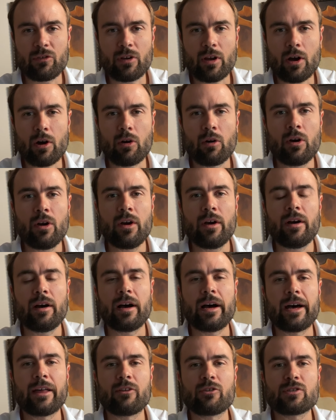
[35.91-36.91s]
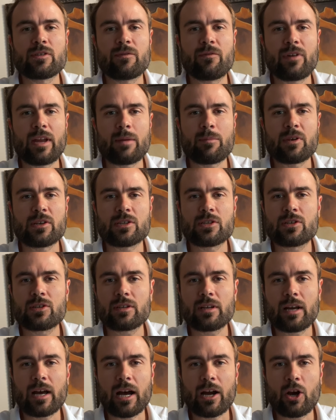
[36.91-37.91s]
So there's a famous
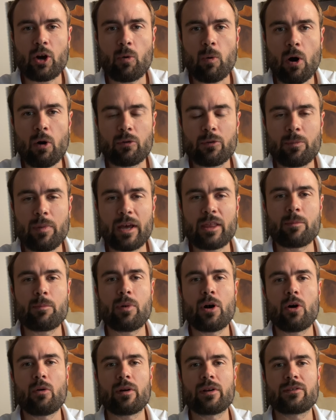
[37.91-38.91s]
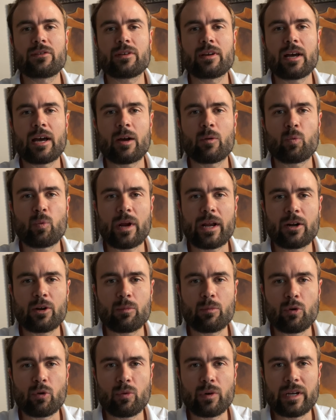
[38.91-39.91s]
quote by the poet Rainer
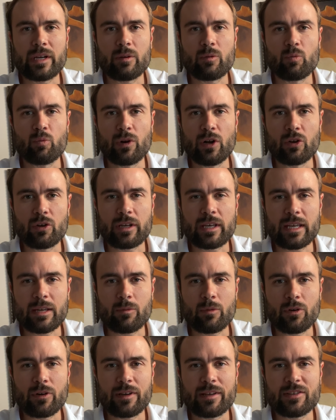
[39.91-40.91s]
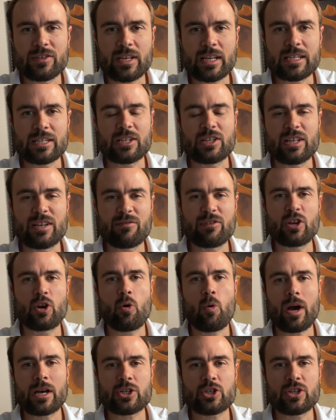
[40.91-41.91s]
Marie Rilke, where he says, "Live the
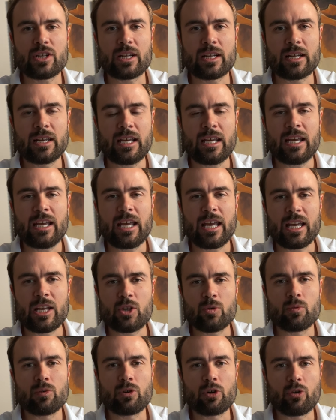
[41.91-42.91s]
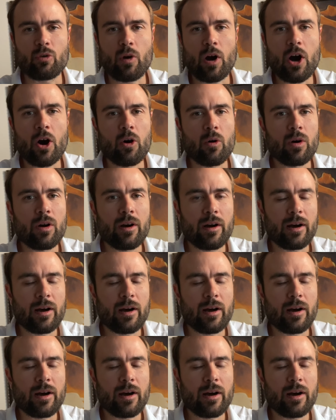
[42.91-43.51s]
question and you will grow